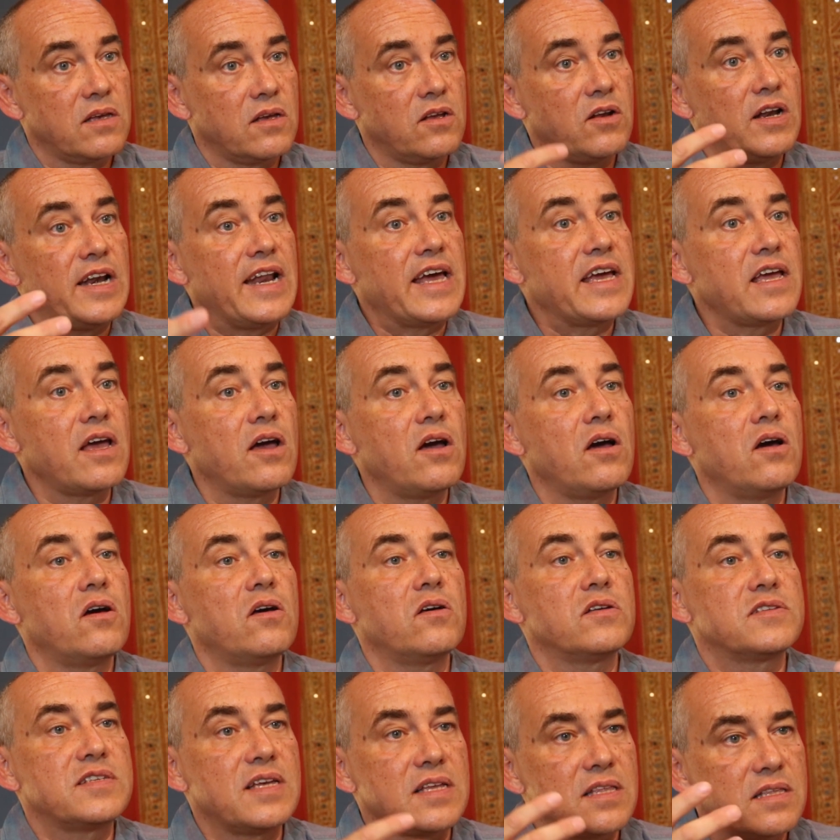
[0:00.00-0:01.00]

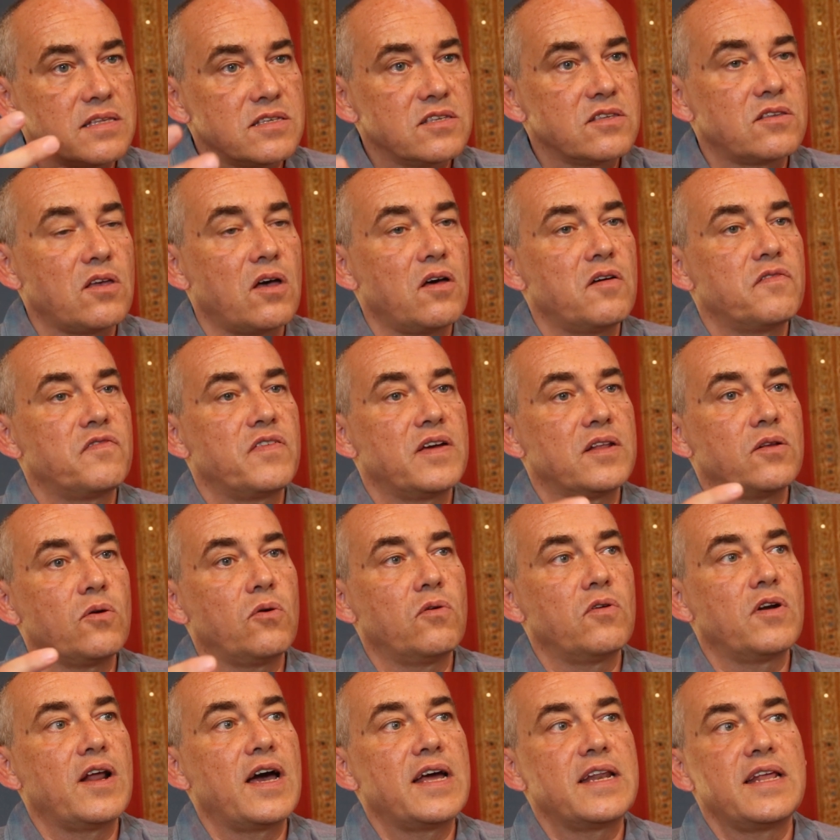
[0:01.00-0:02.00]
layers and stuff and
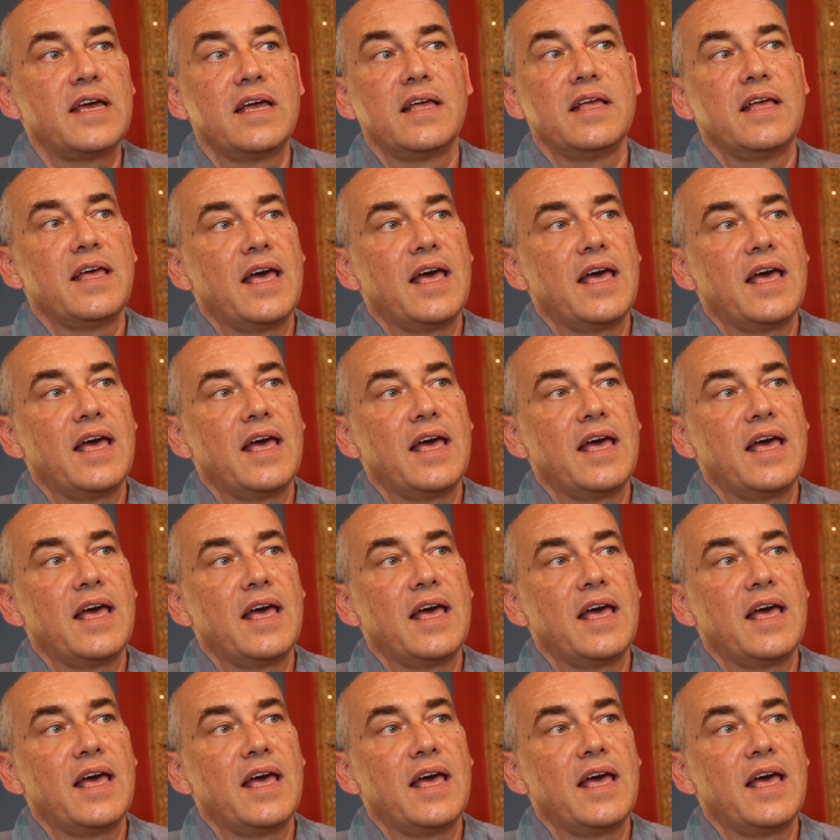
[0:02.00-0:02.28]
all that,